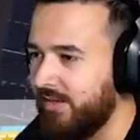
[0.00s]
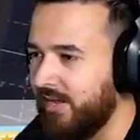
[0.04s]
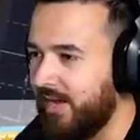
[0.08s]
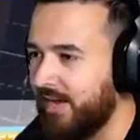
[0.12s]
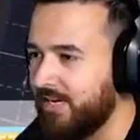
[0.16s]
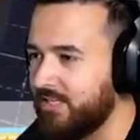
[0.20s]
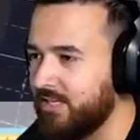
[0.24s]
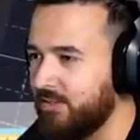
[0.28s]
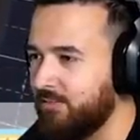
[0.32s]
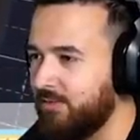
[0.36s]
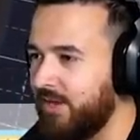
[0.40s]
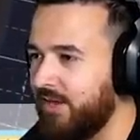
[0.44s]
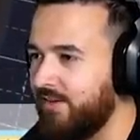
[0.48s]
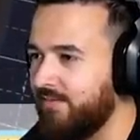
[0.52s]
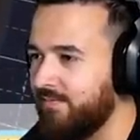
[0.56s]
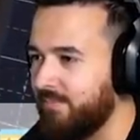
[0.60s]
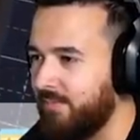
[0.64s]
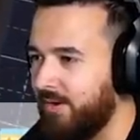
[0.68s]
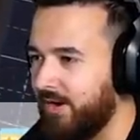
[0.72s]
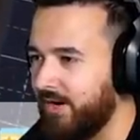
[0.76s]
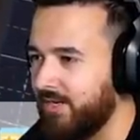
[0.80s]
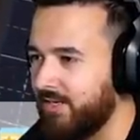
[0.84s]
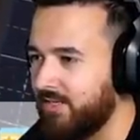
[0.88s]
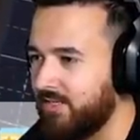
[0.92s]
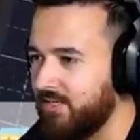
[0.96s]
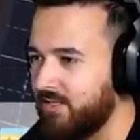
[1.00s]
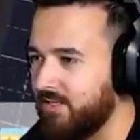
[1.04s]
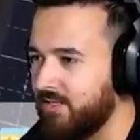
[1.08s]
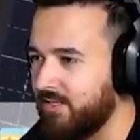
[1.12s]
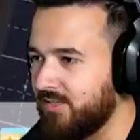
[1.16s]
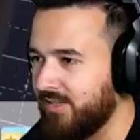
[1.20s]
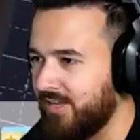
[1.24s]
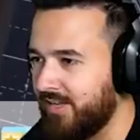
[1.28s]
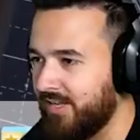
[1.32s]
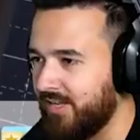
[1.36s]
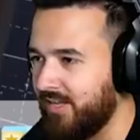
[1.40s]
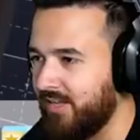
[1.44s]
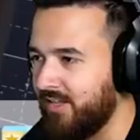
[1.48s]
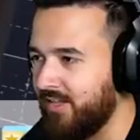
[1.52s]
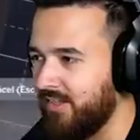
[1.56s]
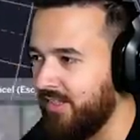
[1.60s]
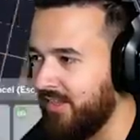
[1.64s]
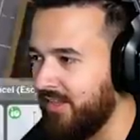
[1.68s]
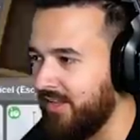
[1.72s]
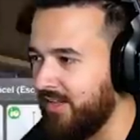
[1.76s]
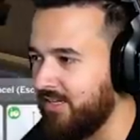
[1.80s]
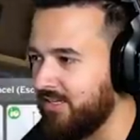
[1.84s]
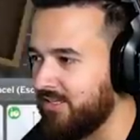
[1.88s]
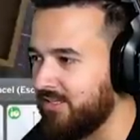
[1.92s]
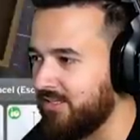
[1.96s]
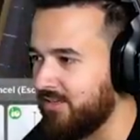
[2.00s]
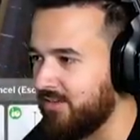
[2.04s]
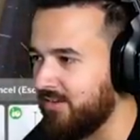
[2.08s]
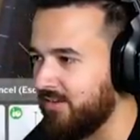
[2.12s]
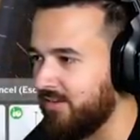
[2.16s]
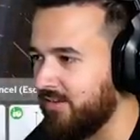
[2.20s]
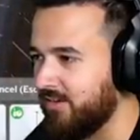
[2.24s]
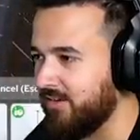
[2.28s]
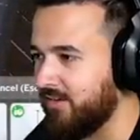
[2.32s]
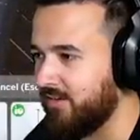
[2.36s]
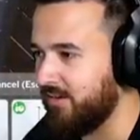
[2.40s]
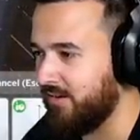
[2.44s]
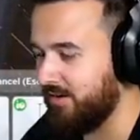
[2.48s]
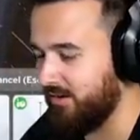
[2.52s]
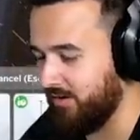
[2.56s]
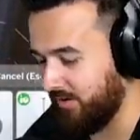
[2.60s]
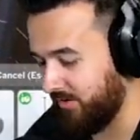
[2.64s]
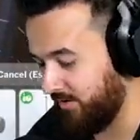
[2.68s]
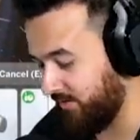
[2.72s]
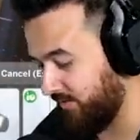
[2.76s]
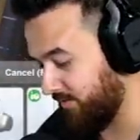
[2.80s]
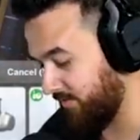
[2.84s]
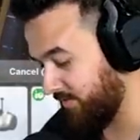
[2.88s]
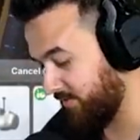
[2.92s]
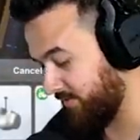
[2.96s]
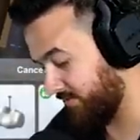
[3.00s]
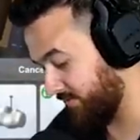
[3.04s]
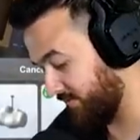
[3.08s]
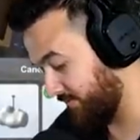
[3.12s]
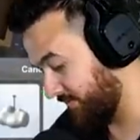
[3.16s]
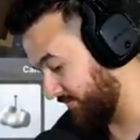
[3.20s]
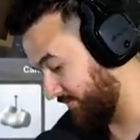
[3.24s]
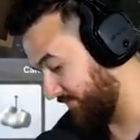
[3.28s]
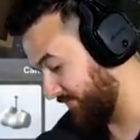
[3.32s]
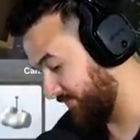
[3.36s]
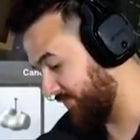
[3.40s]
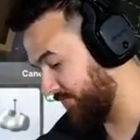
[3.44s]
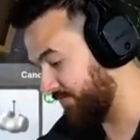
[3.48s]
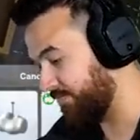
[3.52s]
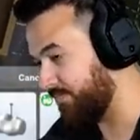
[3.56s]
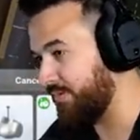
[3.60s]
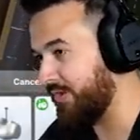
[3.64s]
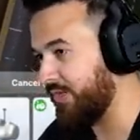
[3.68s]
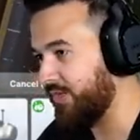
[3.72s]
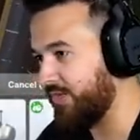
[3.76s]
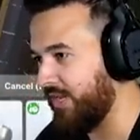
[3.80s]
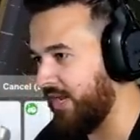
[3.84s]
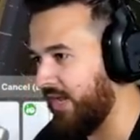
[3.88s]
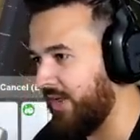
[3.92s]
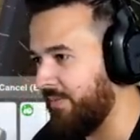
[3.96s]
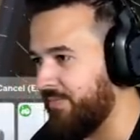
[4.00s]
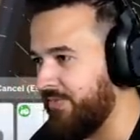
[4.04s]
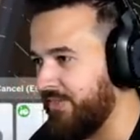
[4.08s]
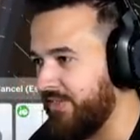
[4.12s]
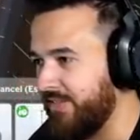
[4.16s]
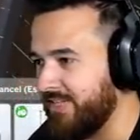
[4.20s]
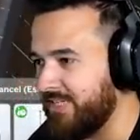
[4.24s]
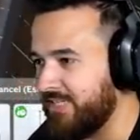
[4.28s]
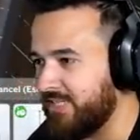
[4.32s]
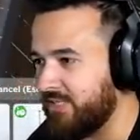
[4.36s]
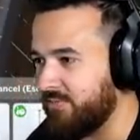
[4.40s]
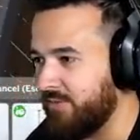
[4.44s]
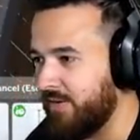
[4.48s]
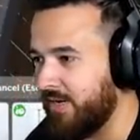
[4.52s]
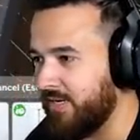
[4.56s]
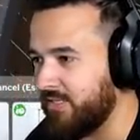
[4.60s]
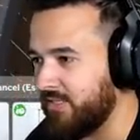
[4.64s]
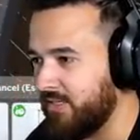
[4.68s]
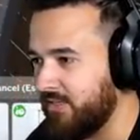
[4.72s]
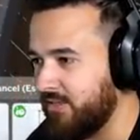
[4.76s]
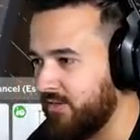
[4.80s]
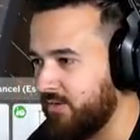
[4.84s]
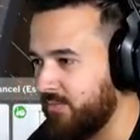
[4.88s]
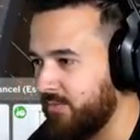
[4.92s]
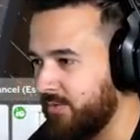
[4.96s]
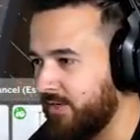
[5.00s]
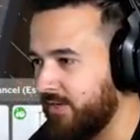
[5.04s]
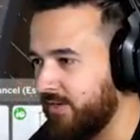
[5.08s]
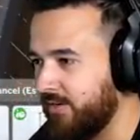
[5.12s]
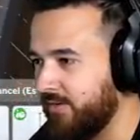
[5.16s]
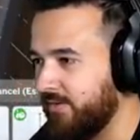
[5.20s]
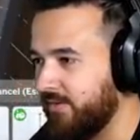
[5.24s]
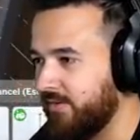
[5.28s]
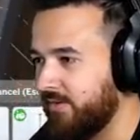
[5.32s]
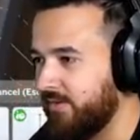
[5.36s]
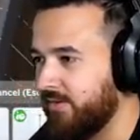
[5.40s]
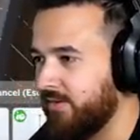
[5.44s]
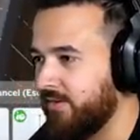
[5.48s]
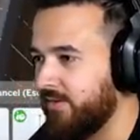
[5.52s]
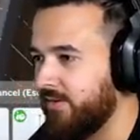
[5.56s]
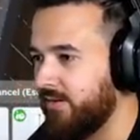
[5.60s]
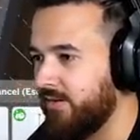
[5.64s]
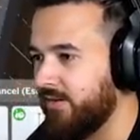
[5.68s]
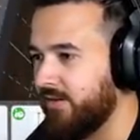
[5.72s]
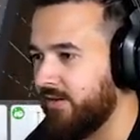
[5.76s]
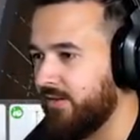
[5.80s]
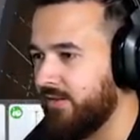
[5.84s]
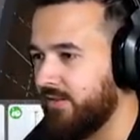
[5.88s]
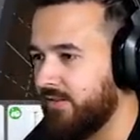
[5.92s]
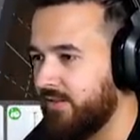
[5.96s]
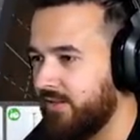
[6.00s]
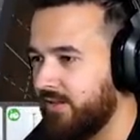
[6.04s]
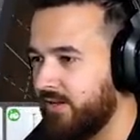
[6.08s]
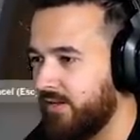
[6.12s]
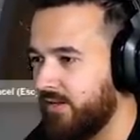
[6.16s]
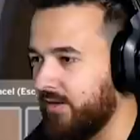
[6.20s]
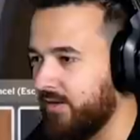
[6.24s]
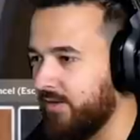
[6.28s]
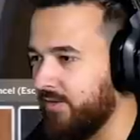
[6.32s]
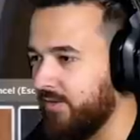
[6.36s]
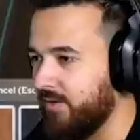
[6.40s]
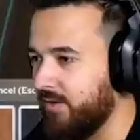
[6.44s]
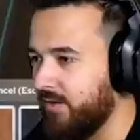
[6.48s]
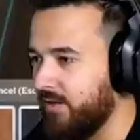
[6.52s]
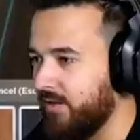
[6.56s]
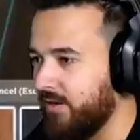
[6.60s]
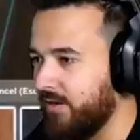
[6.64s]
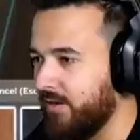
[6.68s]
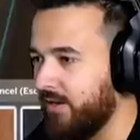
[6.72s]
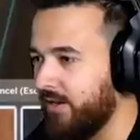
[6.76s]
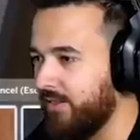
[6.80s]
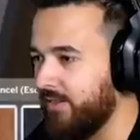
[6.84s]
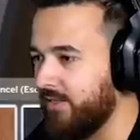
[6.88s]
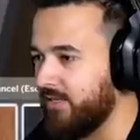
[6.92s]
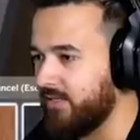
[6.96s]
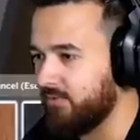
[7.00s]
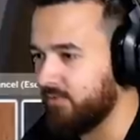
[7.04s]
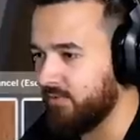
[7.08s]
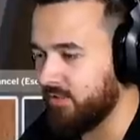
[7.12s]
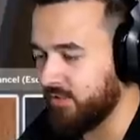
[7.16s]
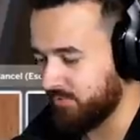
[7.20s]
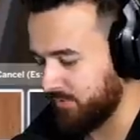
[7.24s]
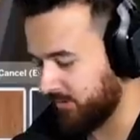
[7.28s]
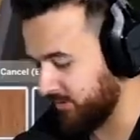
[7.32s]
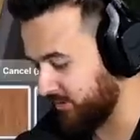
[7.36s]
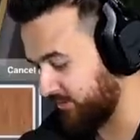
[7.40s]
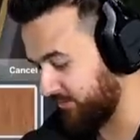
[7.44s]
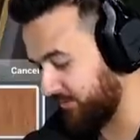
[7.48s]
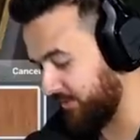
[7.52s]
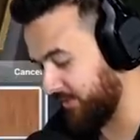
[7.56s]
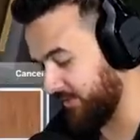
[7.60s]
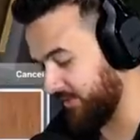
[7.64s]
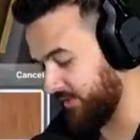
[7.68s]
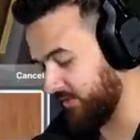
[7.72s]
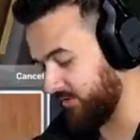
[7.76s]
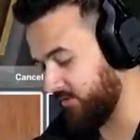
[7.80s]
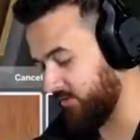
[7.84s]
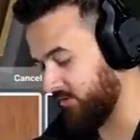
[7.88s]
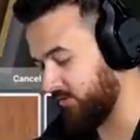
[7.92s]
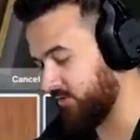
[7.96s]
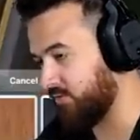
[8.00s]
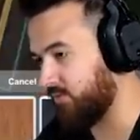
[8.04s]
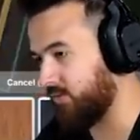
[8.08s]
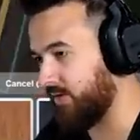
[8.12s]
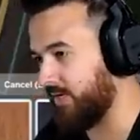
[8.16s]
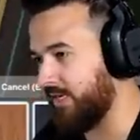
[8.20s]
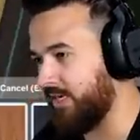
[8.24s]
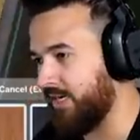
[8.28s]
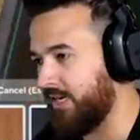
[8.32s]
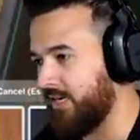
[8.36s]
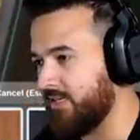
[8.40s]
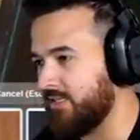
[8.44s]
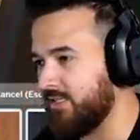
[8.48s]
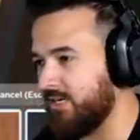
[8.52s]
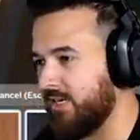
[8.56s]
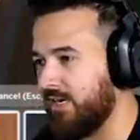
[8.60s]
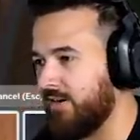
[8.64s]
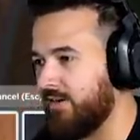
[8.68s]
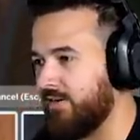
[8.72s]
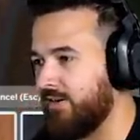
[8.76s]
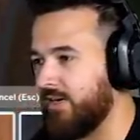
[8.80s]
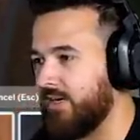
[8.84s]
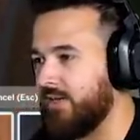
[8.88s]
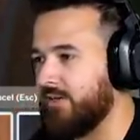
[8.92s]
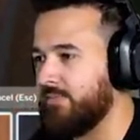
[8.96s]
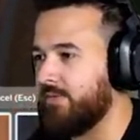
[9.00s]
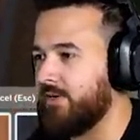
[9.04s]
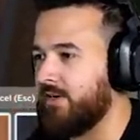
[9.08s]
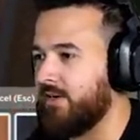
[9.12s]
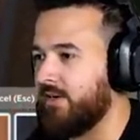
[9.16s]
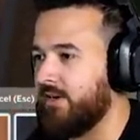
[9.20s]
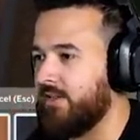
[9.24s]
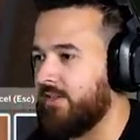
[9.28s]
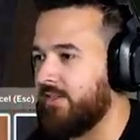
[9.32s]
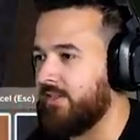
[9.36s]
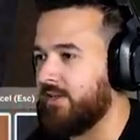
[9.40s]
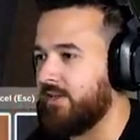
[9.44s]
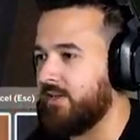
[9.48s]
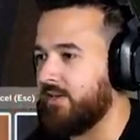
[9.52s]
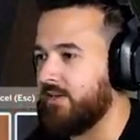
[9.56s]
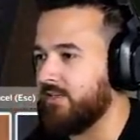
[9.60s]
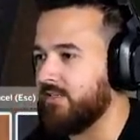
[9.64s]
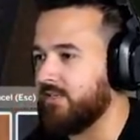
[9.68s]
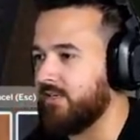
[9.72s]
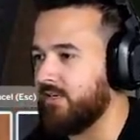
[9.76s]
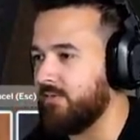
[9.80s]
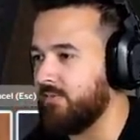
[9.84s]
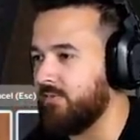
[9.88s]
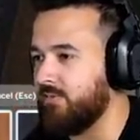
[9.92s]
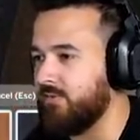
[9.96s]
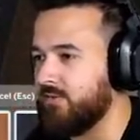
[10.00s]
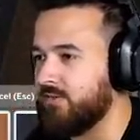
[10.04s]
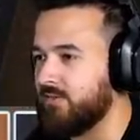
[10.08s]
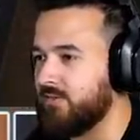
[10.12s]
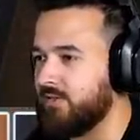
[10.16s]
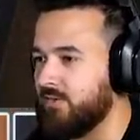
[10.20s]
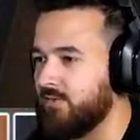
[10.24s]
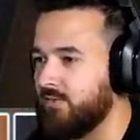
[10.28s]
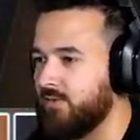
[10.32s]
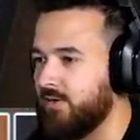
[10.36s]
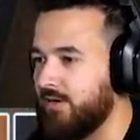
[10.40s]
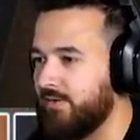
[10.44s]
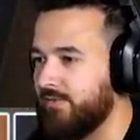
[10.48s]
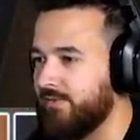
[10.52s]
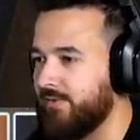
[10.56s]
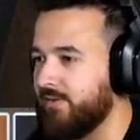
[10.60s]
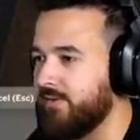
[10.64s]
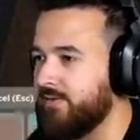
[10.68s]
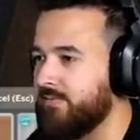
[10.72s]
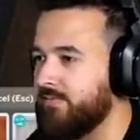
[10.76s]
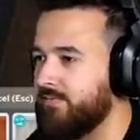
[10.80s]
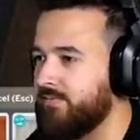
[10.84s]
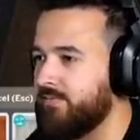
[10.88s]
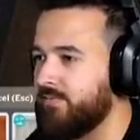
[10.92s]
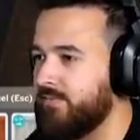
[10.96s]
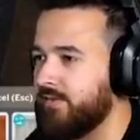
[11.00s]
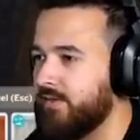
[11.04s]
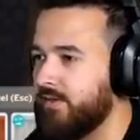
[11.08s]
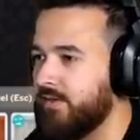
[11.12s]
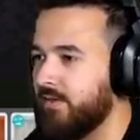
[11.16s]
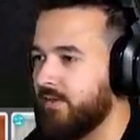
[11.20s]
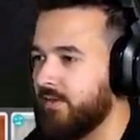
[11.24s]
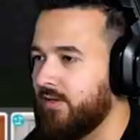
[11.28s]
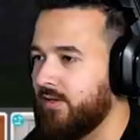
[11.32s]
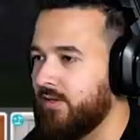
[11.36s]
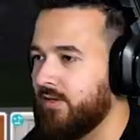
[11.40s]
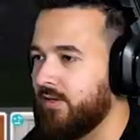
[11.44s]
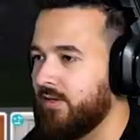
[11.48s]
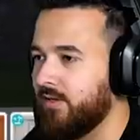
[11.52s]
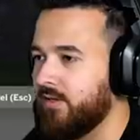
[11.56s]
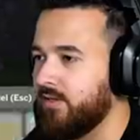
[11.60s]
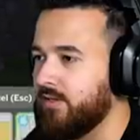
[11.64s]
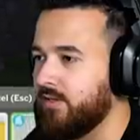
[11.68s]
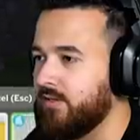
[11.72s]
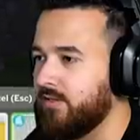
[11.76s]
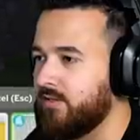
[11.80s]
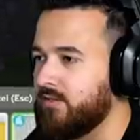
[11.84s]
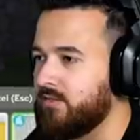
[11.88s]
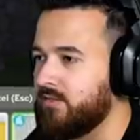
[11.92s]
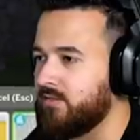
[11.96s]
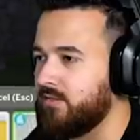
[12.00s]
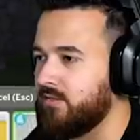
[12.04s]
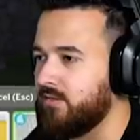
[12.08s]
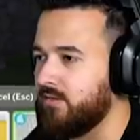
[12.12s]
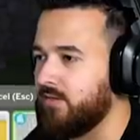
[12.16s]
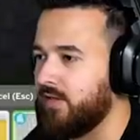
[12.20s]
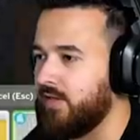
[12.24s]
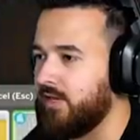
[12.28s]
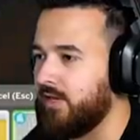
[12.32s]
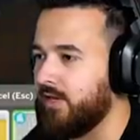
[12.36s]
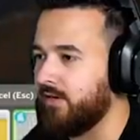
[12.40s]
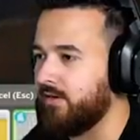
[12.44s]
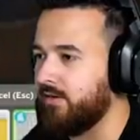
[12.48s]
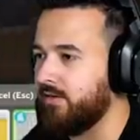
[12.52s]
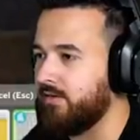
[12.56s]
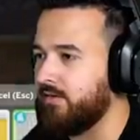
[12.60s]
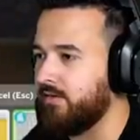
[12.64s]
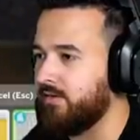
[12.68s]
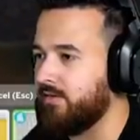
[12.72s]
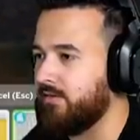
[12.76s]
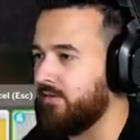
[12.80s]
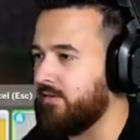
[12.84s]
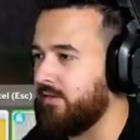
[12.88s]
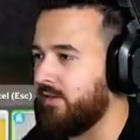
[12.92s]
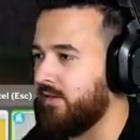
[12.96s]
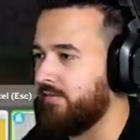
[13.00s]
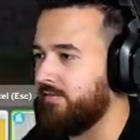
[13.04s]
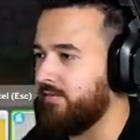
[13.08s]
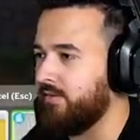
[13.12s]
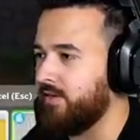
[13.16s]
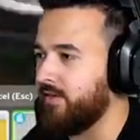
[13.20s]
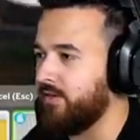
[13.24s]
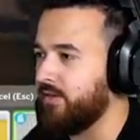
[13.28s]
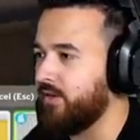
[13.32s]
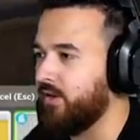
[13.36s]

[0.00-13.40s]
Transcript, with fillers: Actually, we have money to just like at least, you know, build up this space a little bit. There you go. Now this was supposed to be like a little greenhouse area, but I don't think it is anymore, so whatever. Let's do that. Lovely.